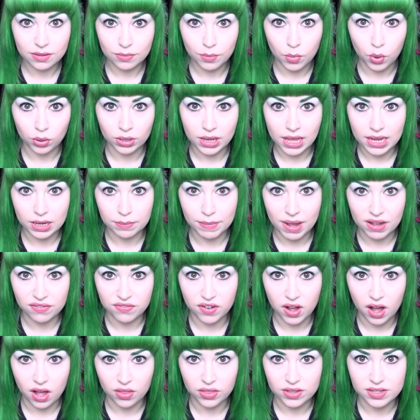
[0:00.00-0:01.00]
more like my
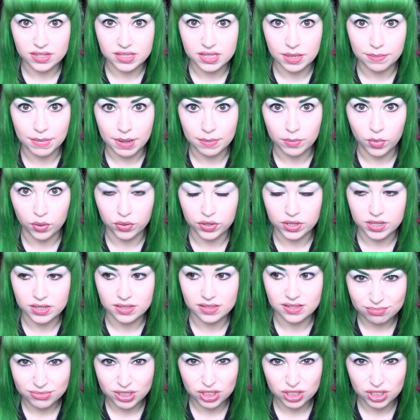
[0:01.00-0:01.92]
father's than my mother's.